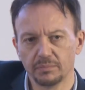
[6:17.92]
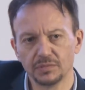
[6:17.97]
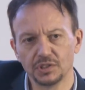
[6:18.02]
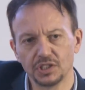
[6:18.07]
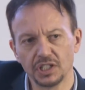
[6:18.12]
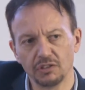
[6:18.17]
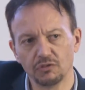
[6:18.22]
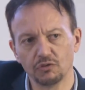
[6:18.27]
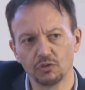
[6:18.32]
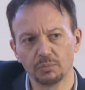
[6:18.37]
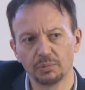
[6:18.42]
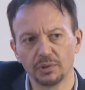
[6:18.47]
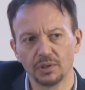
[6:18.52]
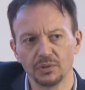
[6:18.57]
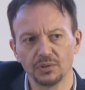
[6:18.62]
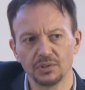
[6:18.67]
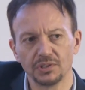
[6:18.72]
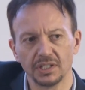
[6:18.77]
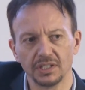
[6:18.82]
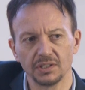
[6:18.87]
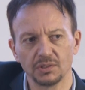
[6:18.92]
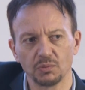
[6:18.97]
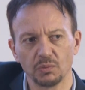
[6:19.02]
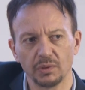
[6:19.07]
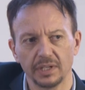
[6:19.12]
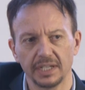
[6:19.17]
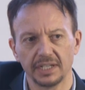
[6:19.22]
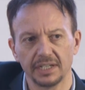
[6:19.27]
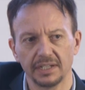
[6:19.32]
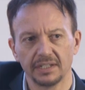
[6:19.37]
general process
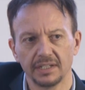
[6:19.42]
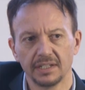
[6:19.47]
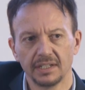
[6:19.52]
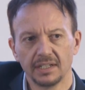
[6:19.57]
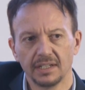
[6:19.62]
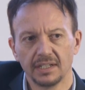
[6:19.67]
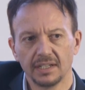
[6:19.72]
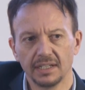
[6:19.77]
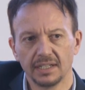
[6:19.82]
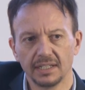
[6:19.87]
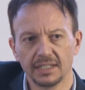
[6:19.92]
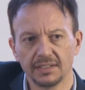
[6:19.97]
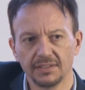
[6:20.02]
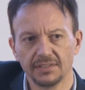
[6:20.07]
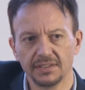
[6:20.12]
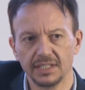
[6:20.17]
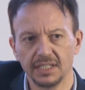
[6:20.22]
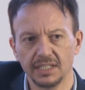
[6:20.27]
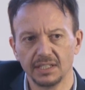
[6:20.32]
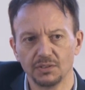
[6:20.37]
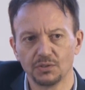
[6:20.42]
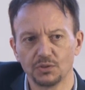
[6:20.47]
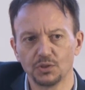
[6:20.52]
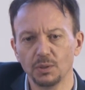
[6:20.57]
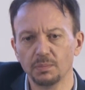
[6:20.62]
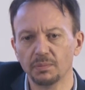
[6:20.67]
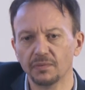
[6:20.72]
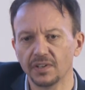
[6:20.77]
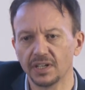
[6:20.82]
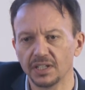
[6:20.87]
where the
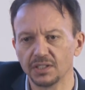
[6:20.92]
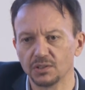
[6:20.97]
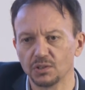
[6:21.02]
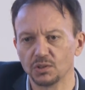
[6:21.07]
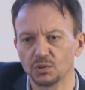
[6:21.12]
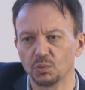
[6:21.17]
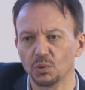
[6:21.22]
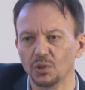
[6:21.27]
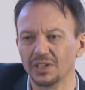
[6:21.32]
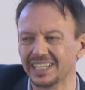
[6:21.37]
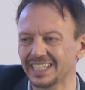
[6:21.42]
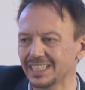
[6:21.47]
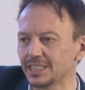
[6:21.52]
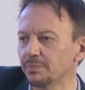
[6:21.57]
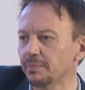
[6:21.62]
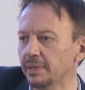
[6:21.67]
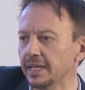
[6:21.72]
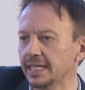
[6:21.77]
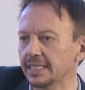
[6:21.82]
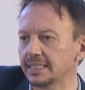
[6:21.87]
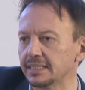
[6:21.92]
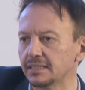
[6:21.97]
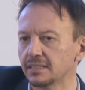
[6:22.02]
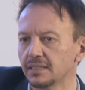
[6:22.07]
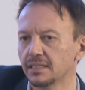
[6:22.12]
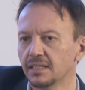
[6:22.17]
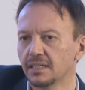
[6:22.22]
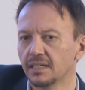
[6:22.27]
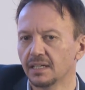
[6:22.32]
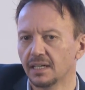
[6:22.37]
supervisors will expect
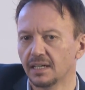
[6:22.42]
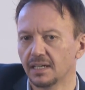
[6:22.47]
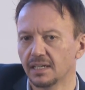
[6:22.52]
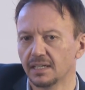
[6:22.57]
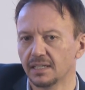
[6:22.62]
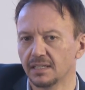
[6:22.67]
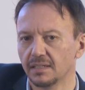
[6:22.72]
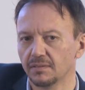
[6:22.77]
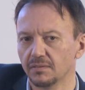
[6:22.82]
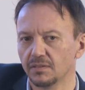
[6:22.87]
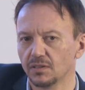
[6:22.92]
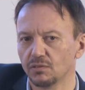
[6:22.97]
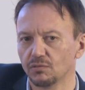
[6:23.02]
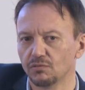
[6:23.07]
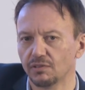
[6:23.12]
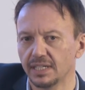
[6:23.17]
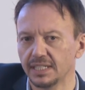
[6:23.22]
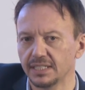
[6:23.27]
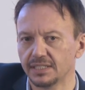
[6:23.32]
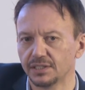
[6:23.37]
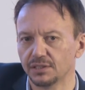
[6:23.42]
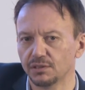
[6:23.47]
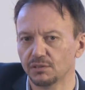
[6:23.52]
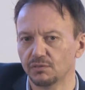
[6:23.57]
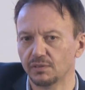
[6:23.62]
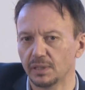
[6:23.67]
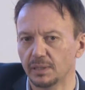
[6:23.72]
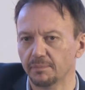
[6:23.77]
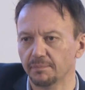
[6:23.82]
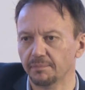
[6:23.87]

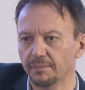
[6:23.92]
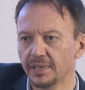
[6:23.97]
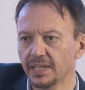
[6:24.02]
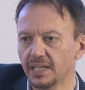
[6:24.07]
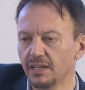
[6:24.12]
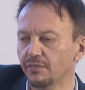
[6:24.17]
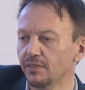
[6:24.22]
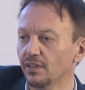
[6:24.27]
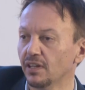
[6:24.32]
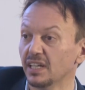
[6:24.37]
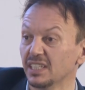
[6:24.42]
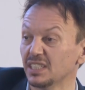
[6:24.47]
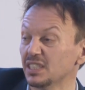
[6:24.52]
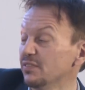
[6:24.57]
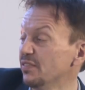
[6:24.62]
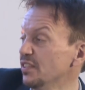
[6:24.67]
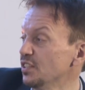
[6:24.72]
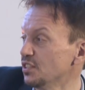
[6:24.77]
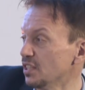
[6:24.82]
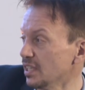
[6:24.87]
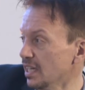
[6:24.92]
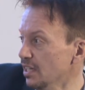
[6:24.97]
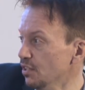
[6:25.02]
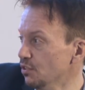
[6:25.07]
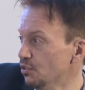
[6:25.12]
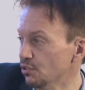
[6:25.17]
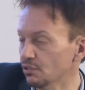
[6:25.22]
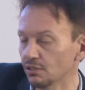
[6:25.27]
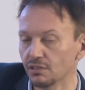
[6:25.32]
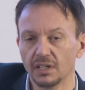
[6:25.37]
greater, if you like,
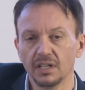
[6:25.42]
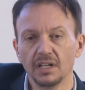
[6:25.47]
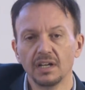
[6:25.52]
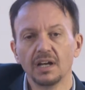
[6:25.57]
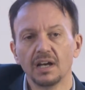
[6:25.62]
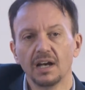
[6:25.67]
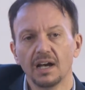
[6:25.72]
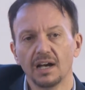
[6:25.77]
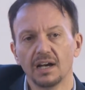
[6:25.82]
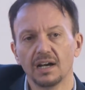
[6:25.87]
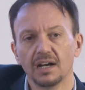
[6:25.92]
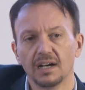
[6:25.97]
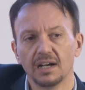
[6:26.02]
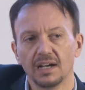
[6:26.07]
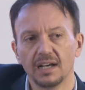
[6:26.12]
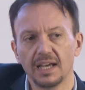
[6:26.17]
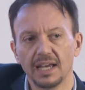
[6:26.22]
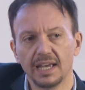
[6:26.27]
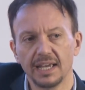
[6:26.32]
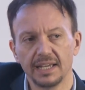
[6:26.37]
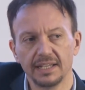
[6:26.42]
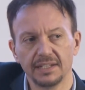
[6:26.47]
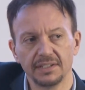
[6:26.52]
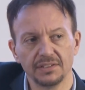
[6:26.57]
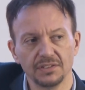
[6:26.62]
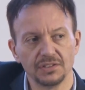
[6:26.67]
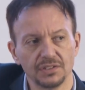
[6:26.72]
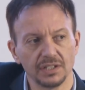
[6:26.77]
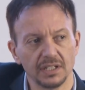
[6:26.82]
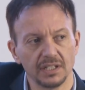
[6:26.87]
sophistication
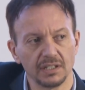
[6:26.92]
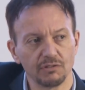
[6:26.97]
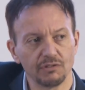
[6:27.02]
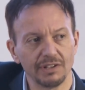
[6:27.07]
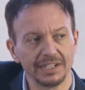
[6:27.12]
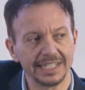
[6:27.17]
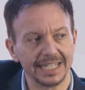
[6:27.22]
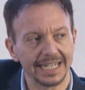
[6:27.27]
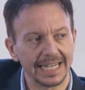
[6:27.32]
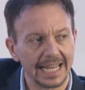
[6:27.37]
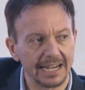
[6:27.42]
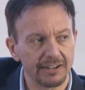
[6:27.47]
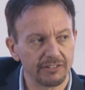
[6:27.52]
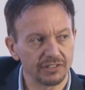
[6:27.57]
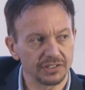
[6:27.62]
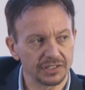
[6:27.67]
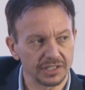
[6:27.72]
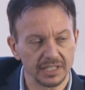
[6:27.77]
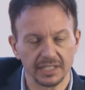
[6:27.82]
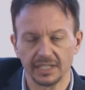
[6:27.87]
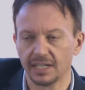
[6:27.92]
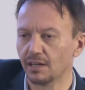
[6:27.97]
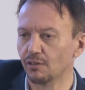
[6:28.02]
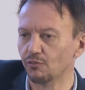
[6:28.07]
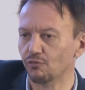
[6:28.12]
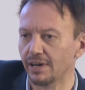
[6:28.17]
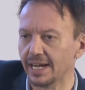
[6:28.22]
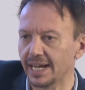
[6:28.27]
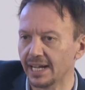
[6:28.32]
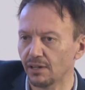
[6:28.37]
and granularity
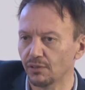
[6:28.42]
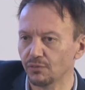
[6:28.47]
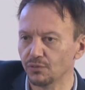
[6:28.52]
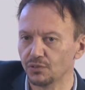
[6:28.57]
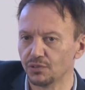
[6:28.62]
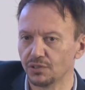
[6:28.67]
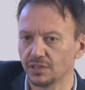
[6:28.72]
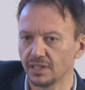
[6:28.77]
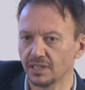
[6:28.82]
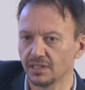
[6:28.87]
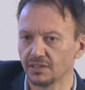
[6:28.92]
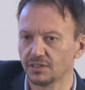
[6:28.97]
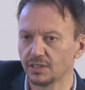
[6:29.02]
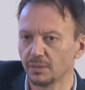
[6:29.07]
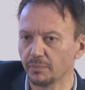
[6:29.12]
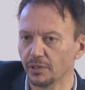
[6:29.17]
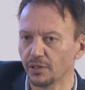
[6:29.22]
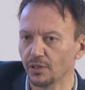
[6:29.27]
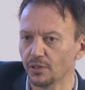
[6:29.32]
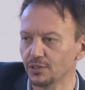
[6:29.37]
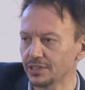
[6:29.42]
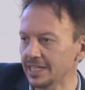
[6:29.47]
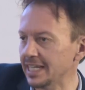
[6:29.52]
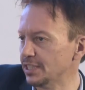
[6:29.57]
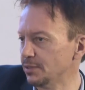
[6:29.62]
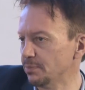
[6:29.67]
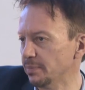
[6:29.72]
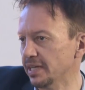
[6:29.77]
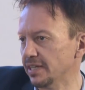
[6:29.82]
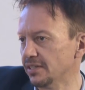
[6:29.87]
around some of those
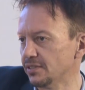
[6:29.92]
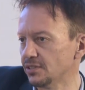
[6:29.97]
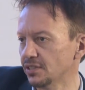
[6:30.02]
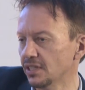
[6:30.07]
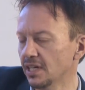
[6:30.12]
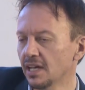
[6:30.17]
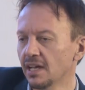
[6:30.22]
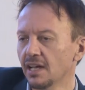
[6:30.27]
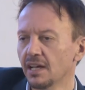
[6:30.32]
aspects.